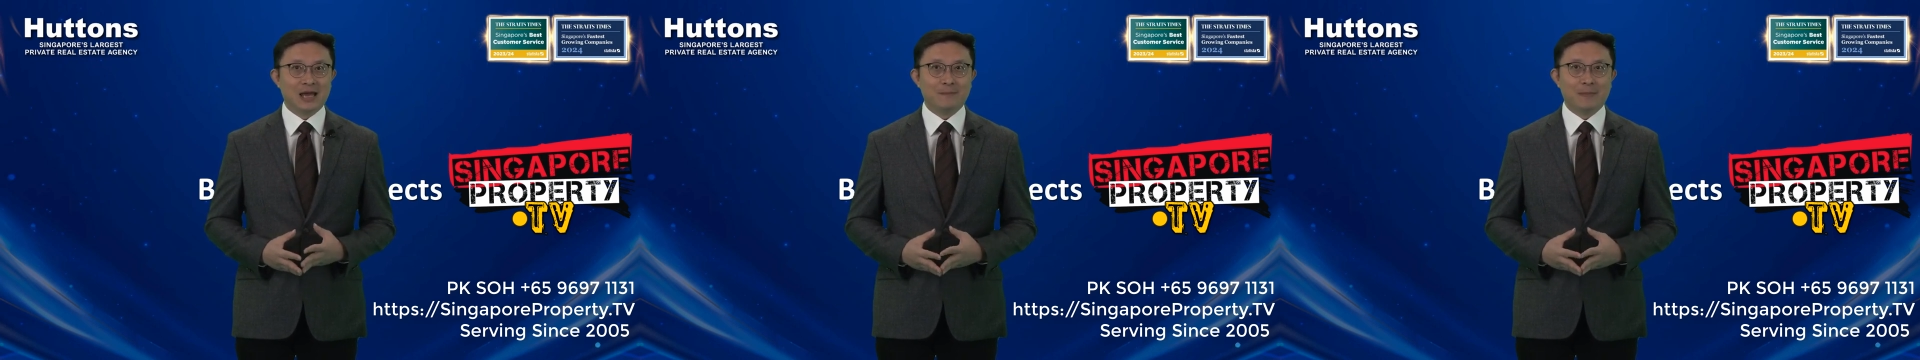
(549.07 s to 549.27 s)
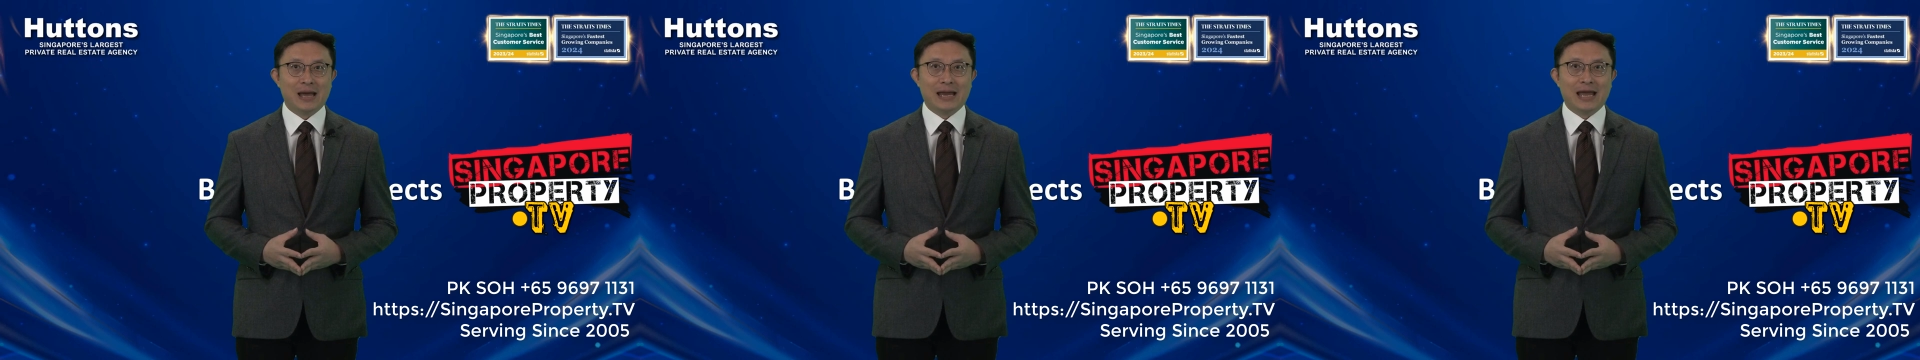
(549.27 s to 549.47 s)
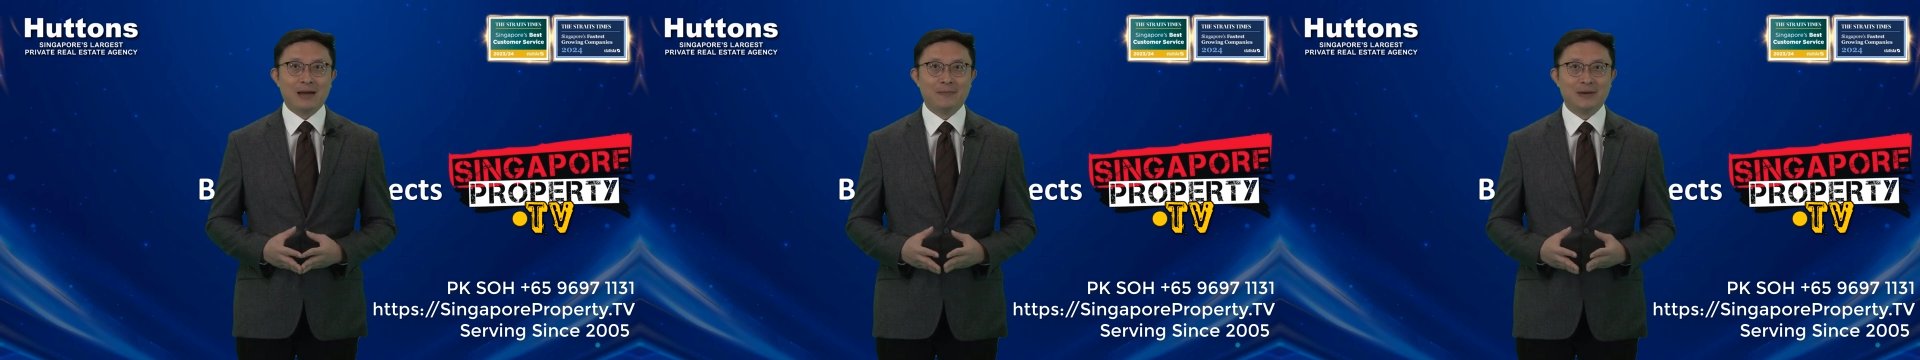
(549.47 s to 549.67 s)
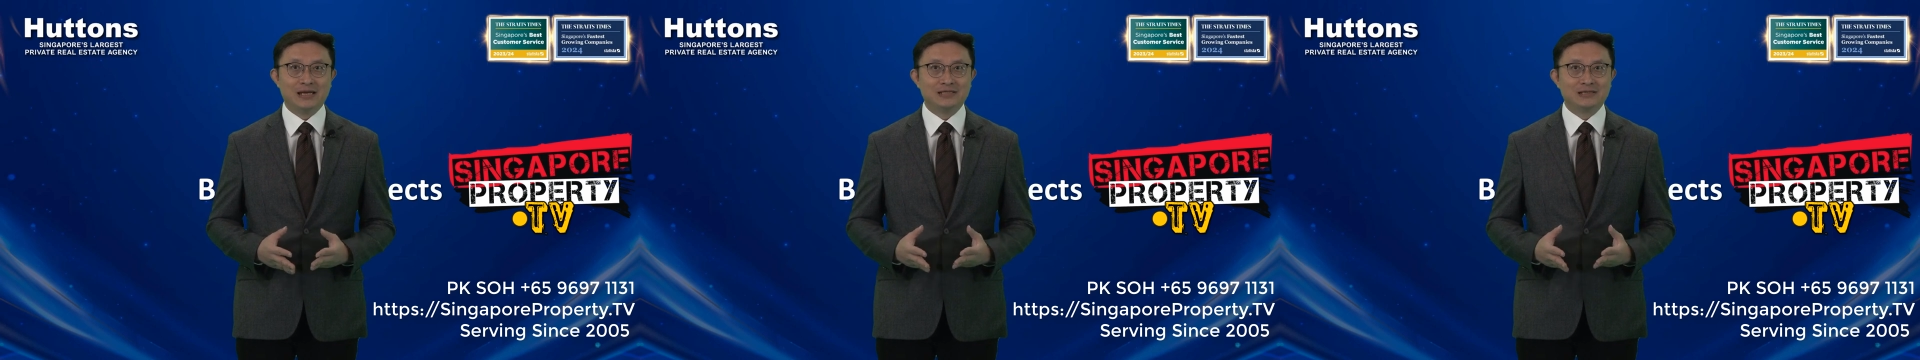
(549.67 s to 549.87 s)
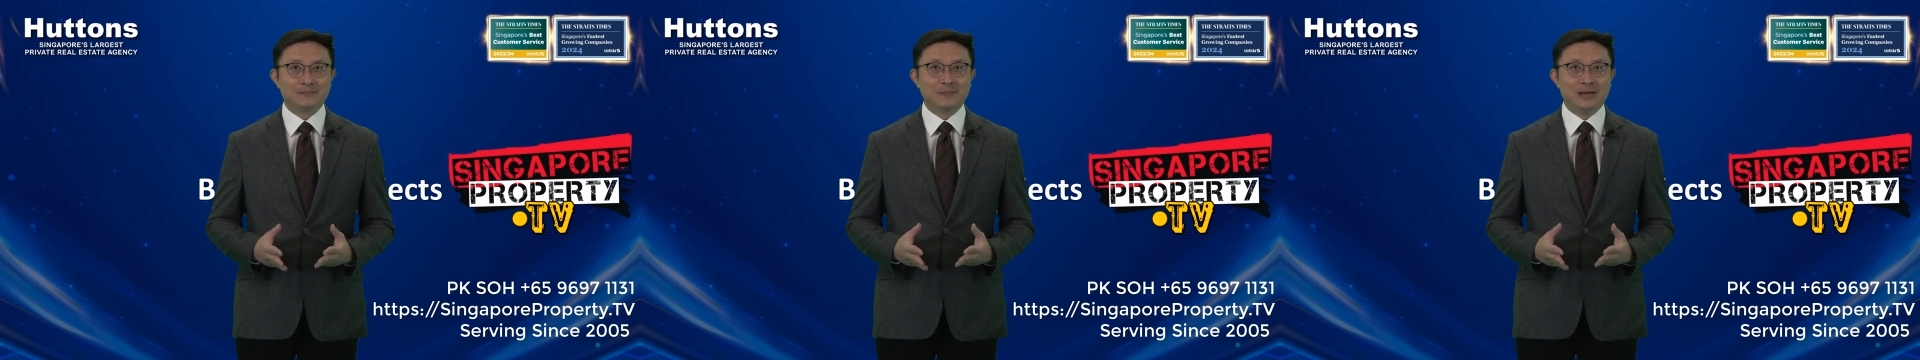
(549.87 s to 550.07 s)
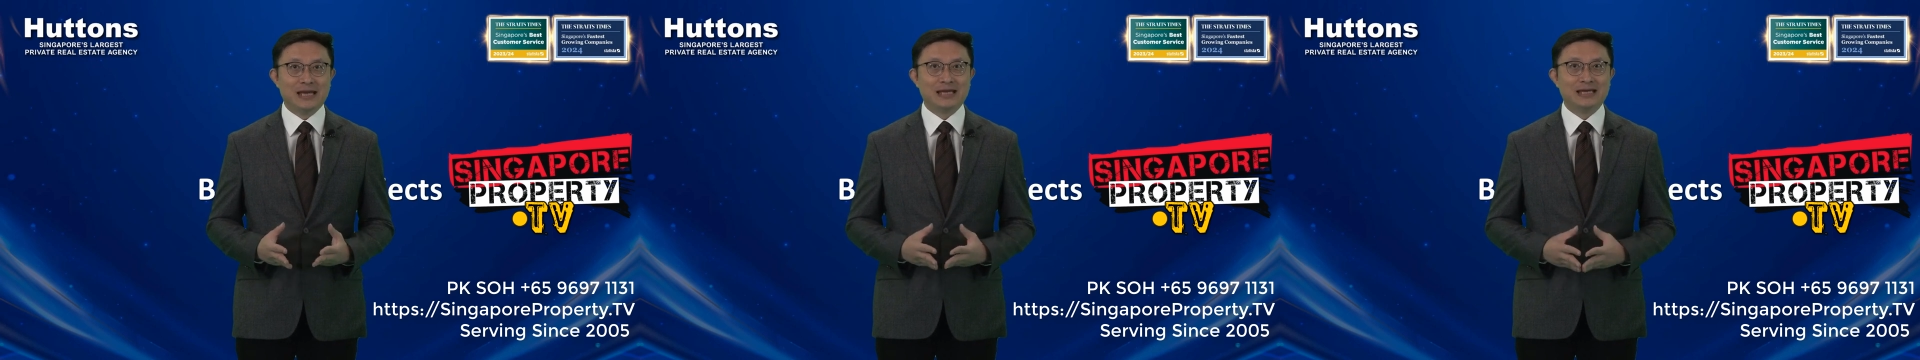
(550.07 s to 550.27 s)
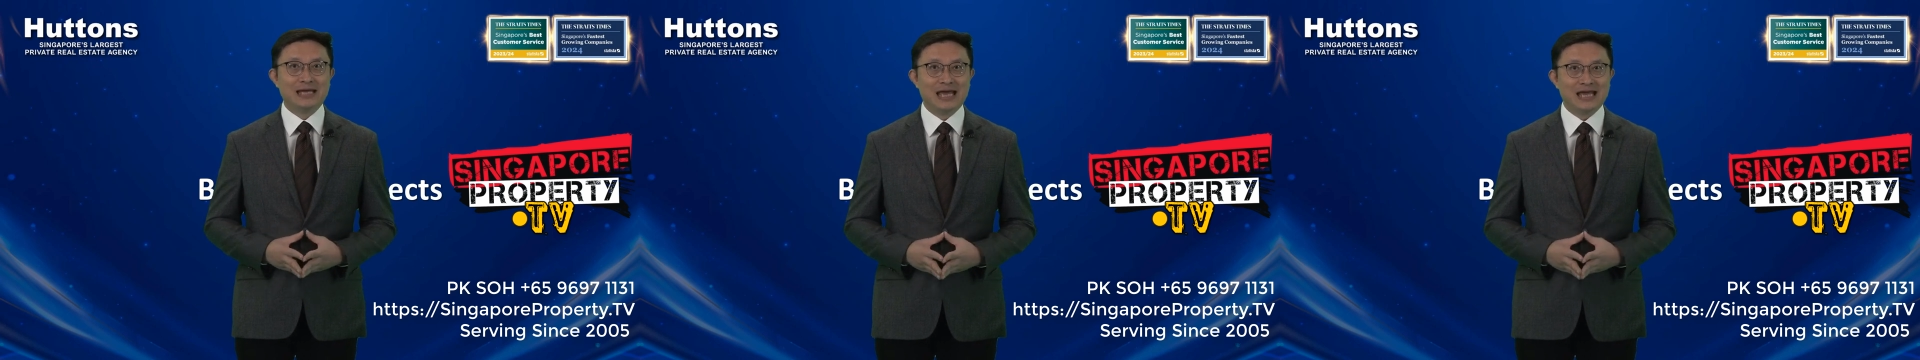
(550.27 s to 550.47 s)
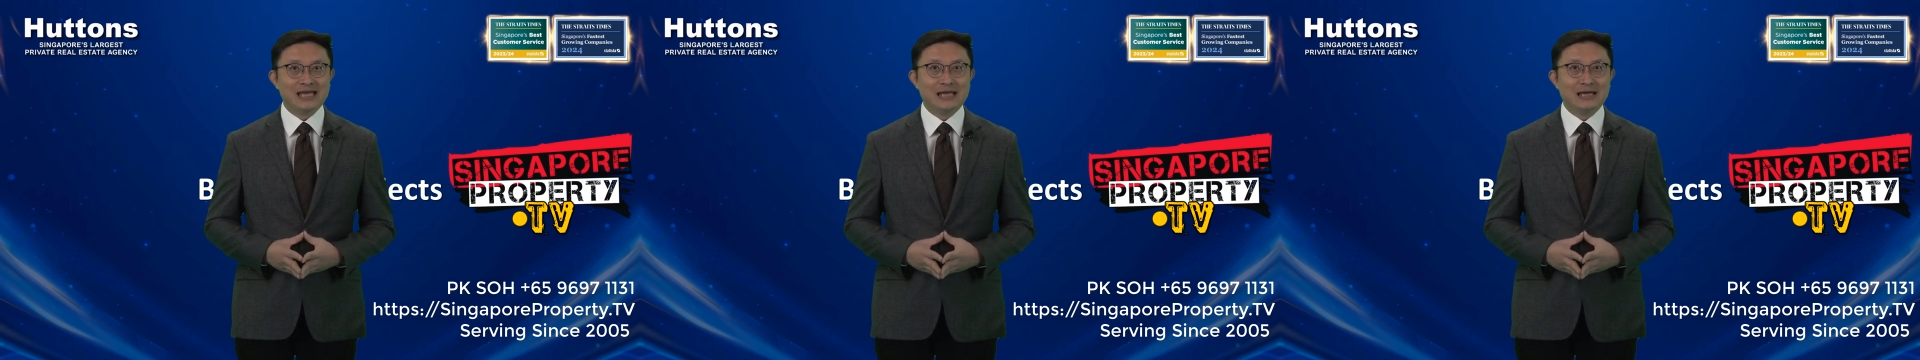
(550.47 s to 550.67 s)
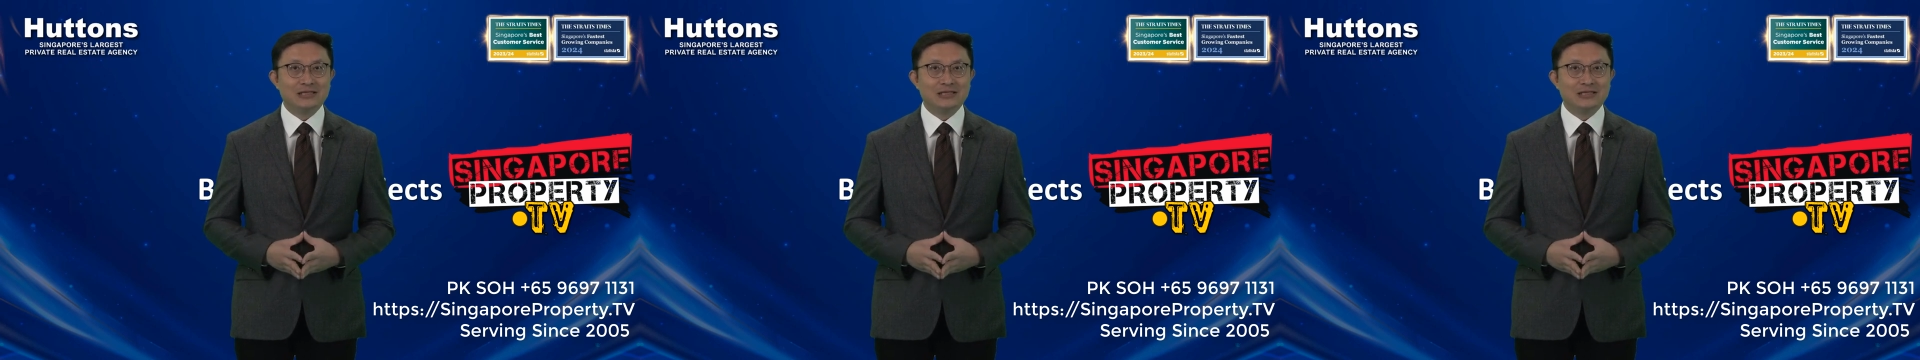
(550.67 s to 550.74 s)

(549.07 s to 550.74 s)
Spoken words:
My name is PK